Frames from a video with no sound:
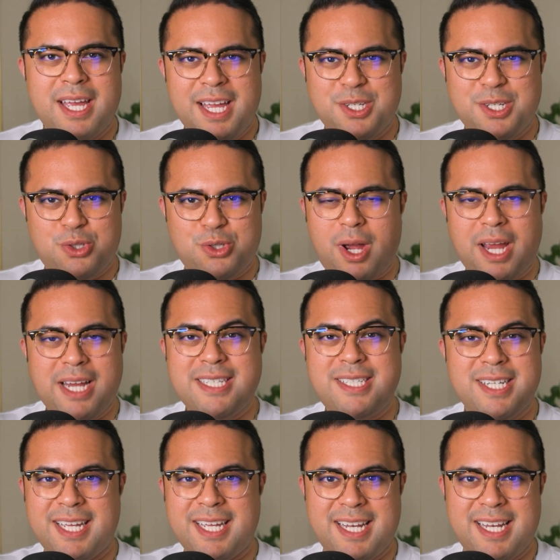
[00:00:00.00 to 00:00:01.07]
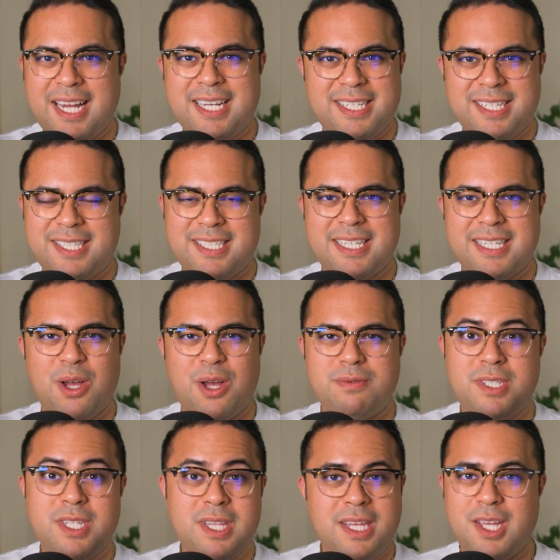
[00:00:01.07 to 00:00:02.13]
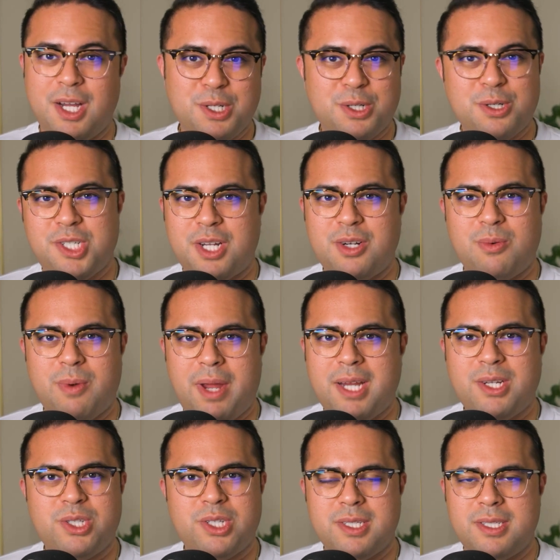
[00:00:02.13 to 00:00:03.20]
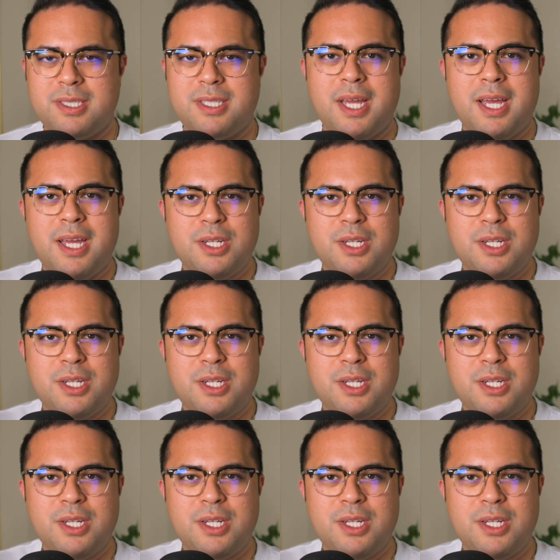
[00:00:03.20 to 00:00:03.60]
is trying to connect itself to the younger generations,